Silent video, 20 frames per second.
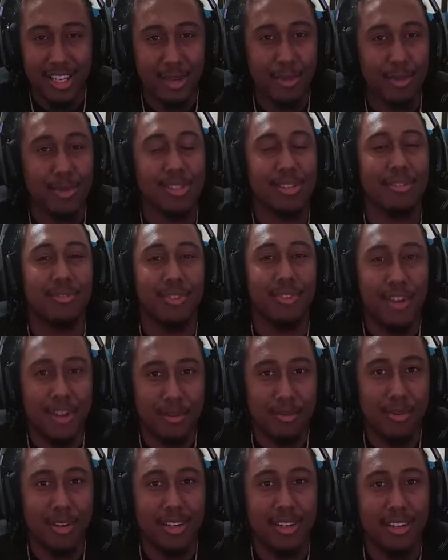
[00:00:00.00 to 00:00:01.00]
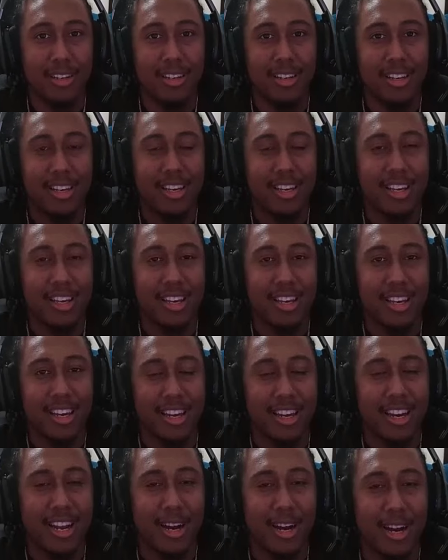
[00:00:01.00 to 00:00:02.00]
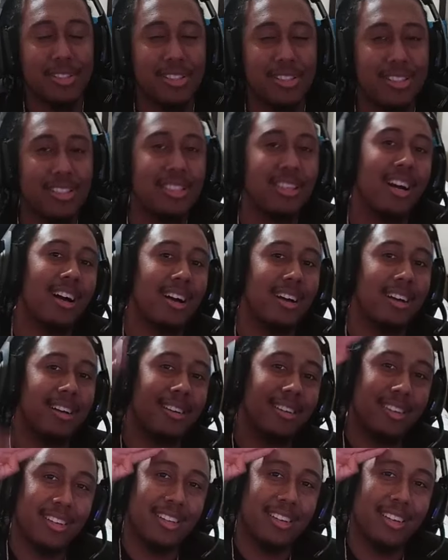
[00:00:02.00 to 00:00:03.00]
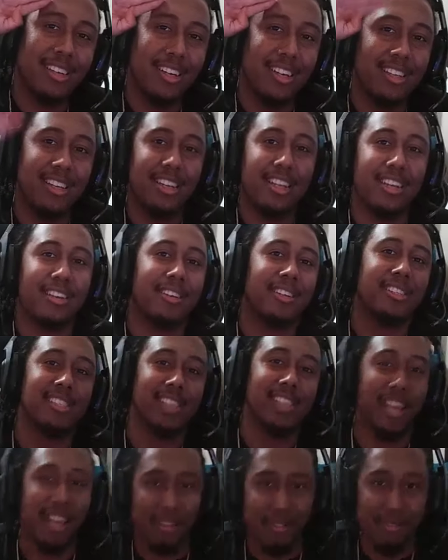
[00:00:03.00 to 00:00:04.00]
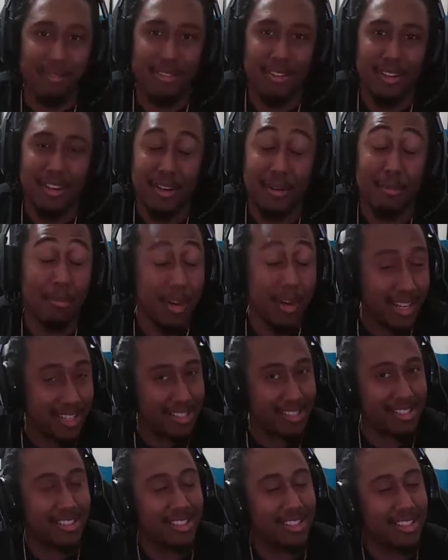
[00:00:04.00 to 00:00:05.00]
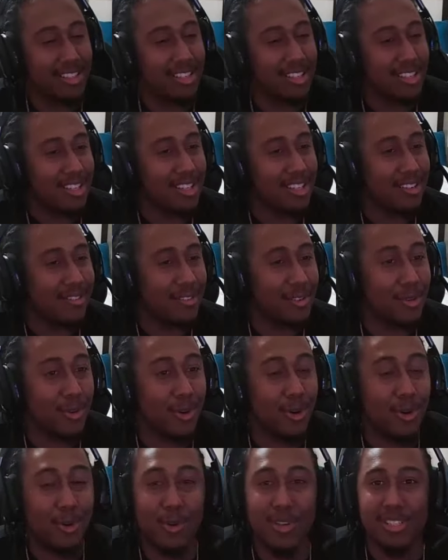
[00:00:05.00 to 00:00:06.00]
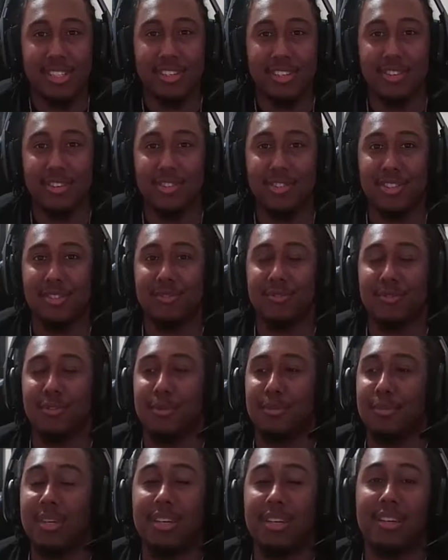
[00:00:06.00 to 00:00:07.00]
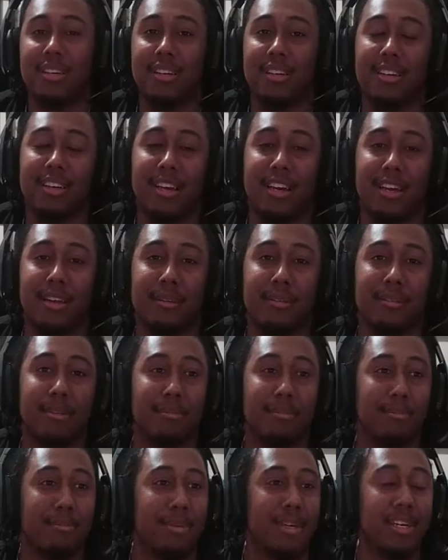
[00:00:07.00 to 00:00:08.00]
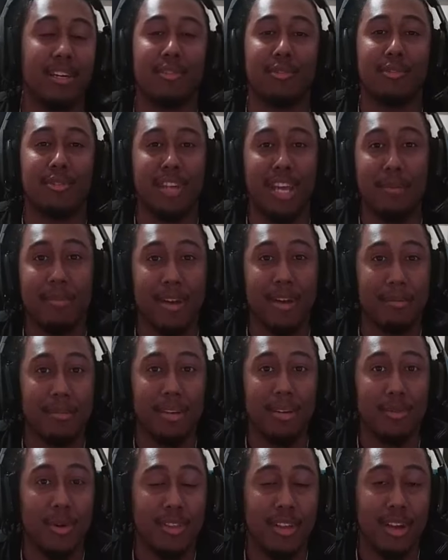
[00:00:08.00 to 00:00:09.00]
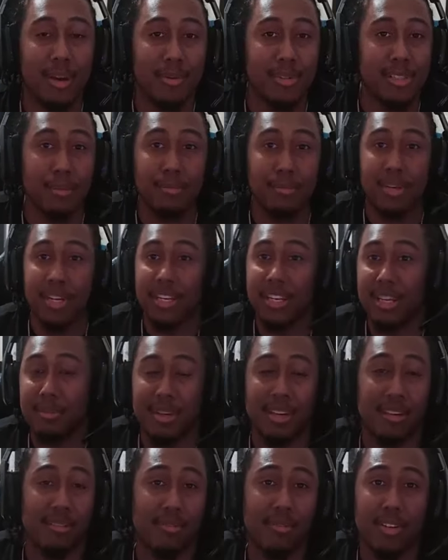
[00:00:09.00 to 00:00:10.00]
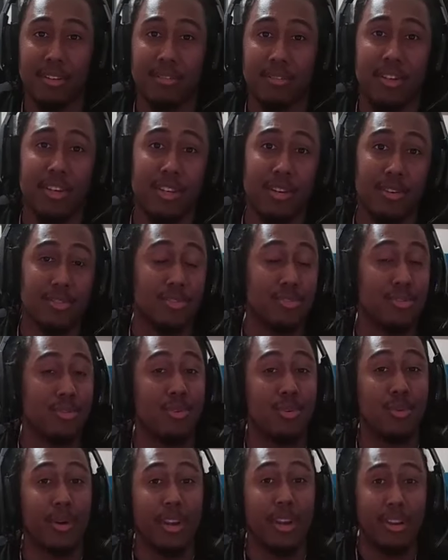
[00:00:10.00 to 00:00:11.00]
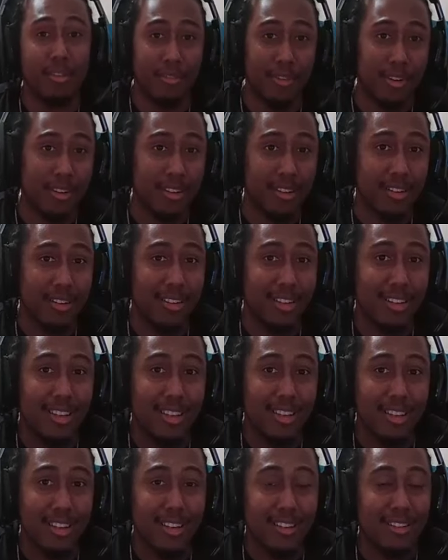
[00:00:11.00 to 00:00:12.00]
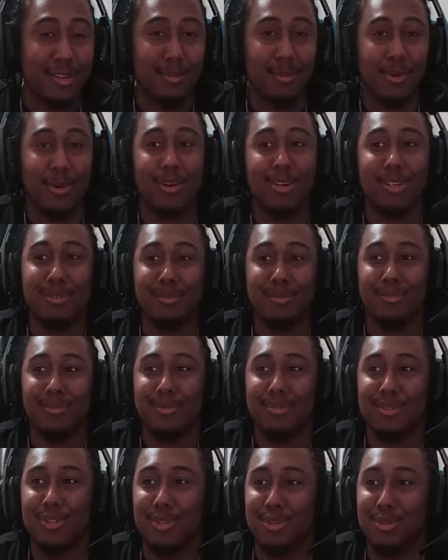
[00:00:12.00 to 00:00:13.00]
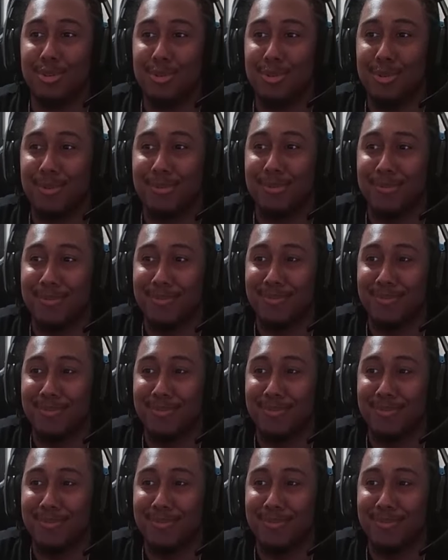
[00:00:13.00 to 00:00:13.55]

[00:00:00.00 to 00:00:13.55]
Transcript: It was a fun one, and I will see y'all in the next life. But if you are always here just for me and being entertained by me, whether I was competing, making funny videos, and doing whatever, then welcome to